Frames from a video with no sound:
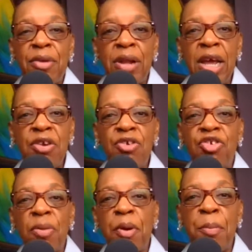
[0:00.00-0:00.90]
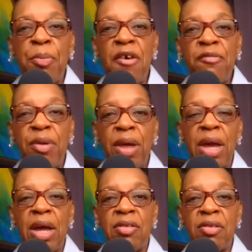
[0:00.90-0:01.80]
leadership above me
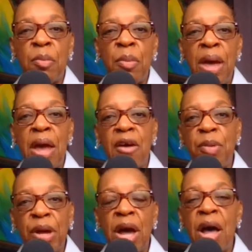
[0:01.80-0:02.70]
may have been